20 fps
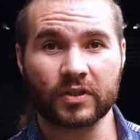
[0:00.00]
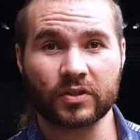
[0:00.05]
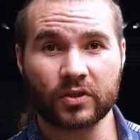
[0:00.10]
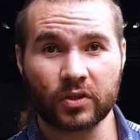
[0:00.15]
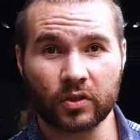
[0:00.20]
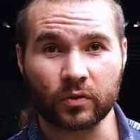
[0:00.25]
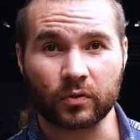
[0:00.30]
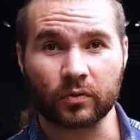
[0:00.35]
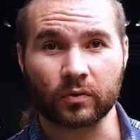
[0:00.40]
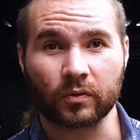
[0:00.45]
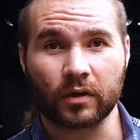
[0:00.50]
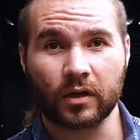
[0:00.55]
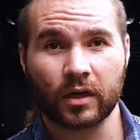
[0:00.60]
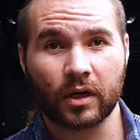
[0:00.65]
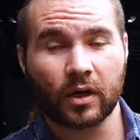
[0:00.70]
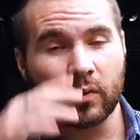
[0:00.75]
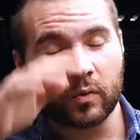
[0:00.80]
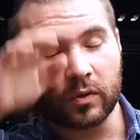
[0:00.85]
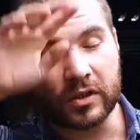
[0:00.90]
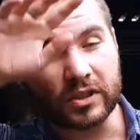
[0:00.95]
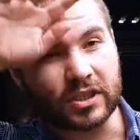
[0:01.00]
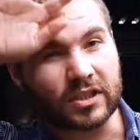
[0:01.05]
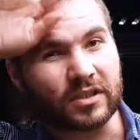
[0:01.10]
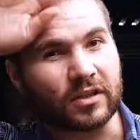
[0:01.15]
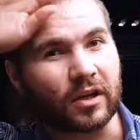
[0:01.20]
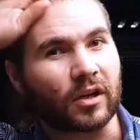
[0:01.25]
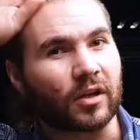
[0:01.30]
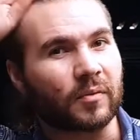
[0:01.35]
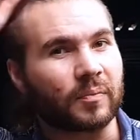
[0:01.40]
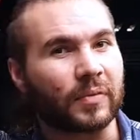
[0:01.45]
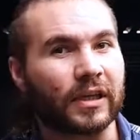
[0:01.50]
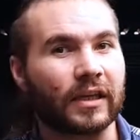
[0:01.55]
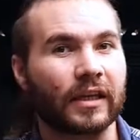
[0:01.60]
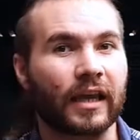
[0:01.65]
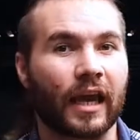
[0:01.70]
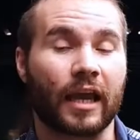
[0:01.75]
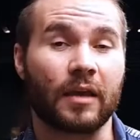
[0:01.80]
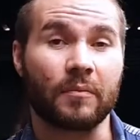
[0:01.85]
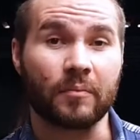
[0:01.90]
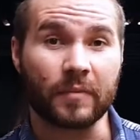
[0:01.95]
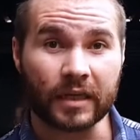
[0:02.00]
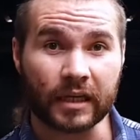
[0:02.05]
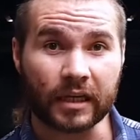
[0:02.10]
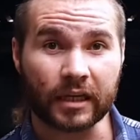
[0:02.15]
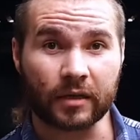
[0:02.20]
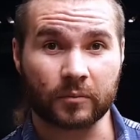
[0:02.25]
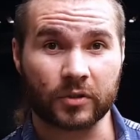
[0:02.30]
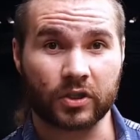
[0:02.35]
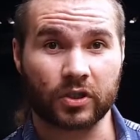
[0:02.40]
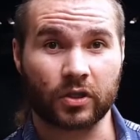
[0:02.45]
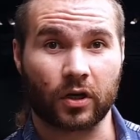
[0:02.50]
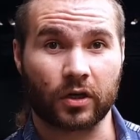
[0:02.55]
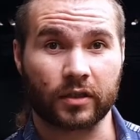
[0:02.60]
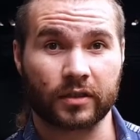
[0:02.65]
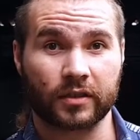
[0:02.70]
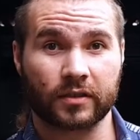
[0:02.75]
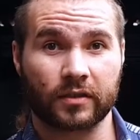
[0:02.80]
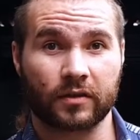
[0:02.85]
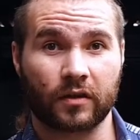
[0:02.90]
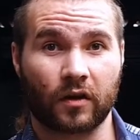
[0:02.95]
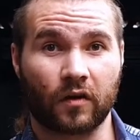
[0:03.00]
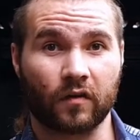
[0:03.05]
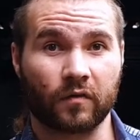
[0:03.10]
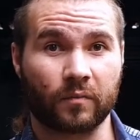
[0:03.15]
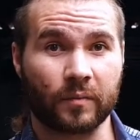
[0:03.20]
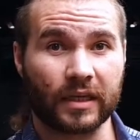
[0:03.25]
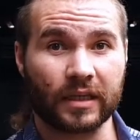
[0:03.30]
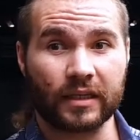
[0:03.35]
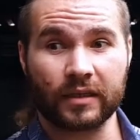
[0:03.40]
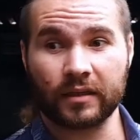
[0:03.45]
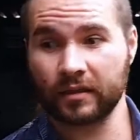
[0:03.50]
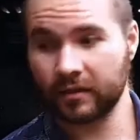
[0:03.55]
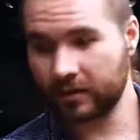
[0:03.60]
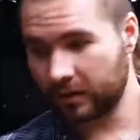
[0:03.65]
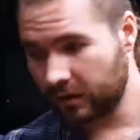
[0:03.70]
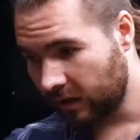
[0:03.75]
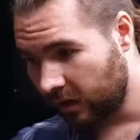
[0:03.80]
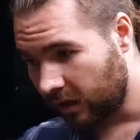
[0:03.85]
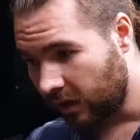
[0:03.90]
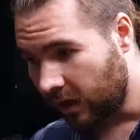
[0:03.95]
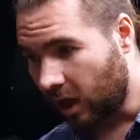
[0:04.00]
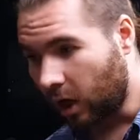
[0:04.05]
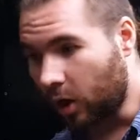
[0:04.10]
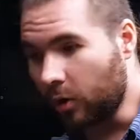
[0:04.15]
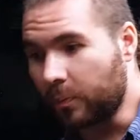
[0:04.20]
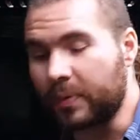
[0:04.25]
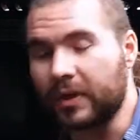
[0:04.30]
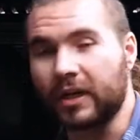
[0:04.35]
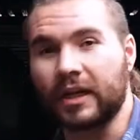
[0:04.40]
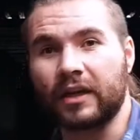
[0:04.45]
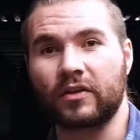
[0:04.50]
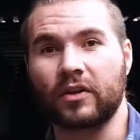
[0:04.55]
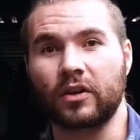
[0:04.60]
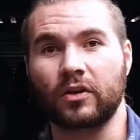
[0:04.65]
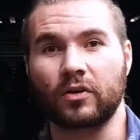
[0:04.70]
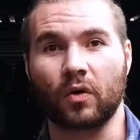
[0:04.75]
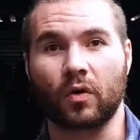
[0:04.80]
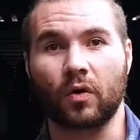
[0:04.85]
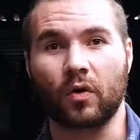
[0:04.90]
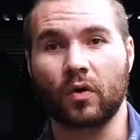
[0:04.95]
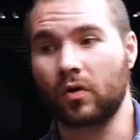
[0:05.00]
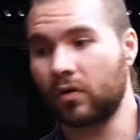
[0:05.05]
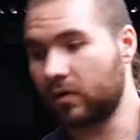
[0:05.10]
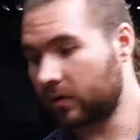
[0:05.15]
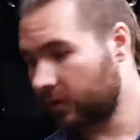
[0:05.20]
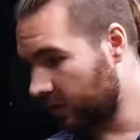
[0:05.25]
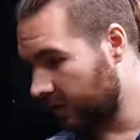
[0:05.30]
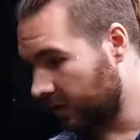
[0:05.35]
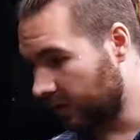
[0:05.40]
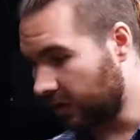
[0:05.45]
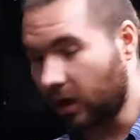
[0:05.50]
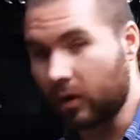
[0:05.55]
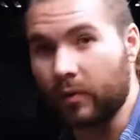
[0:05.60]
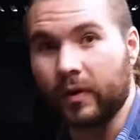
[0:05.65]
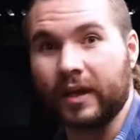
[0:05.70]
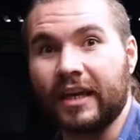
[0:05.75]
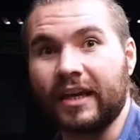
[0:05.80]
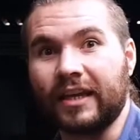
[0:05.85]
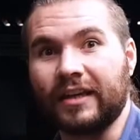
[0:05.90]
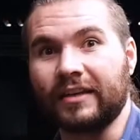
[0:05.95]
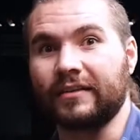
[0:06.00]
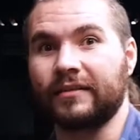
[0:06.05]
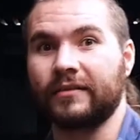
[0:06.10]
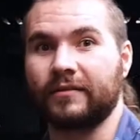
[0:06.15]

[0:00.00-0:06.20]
two, which is gonna be a medium shot of me opening the door, going in.